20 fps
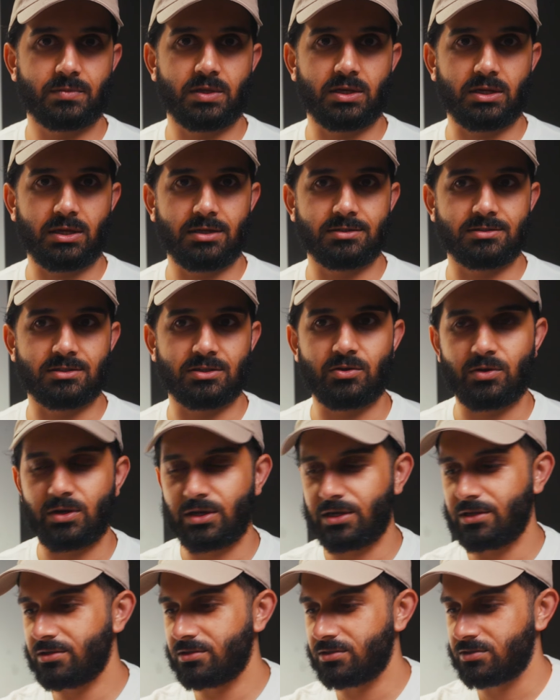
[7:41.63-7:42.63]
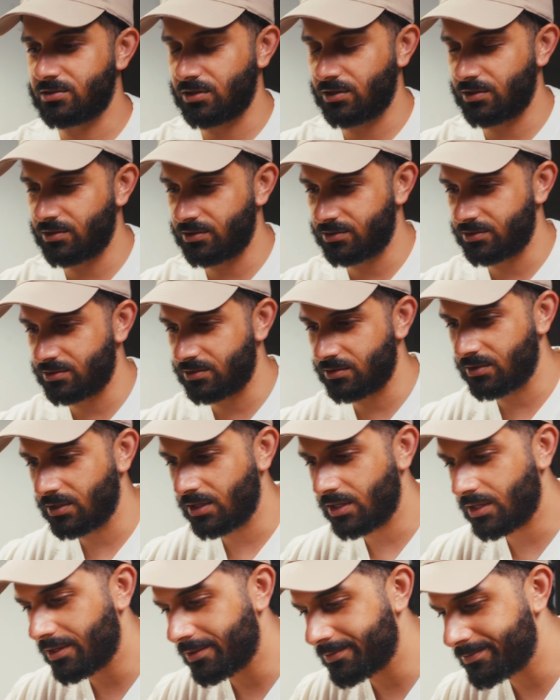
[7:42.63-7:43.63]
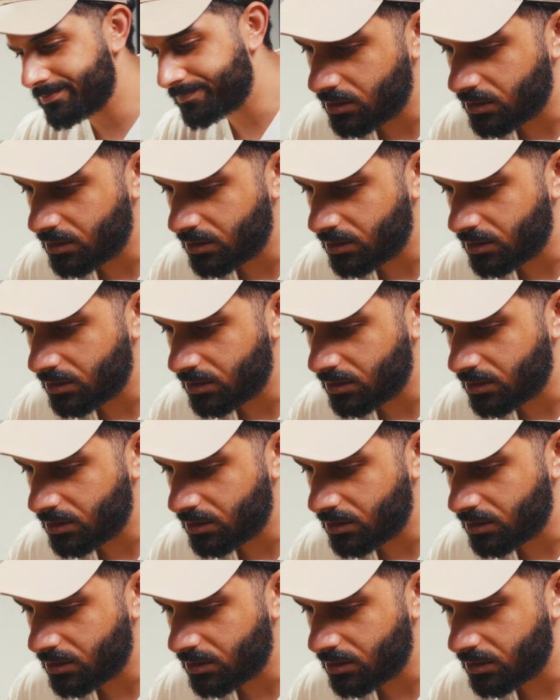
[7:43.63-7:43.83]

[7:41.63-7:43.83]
against the grain, so let's do that.